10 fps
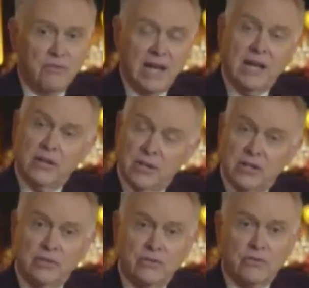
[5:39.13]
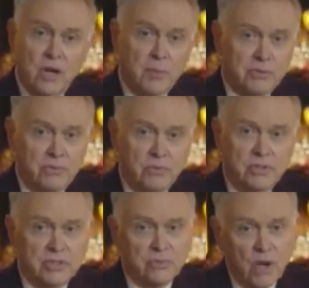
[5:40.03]
valued a good script,
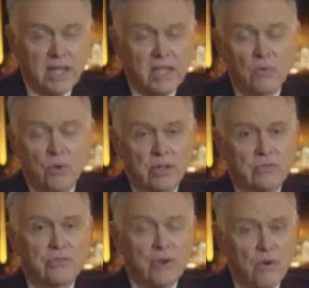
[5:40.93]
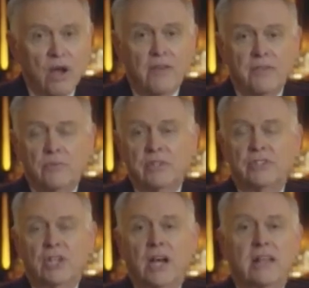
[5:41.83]
which is why he worked so often
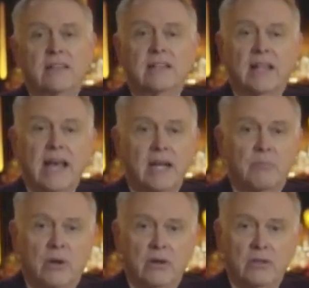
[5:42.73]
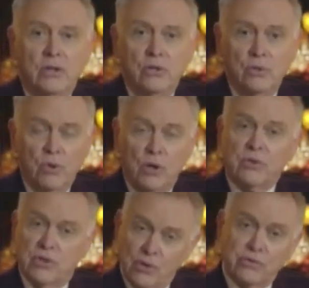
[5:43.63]
with Jonathan Latimer, who
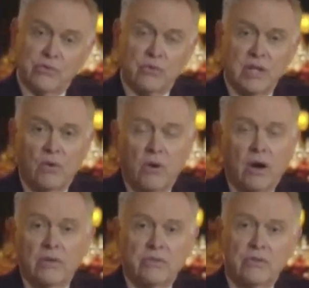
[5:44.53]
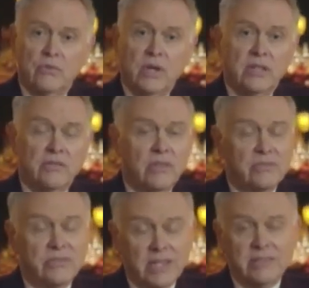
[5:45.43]
wrote those three noirs as well as
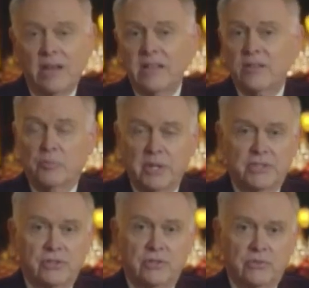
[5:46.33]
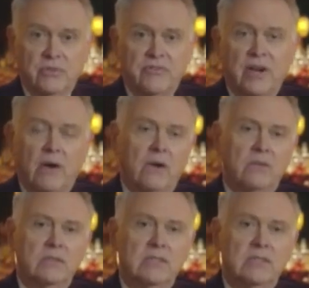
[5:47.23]
six other pictures with Farrow.